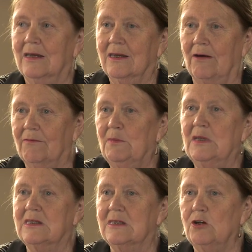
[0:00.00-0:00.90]

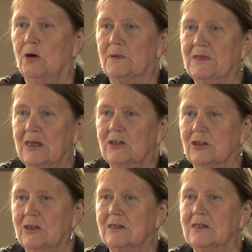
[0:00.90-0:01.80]
governments and
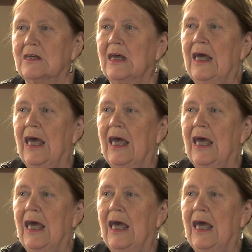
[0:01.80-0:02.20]
oppositions,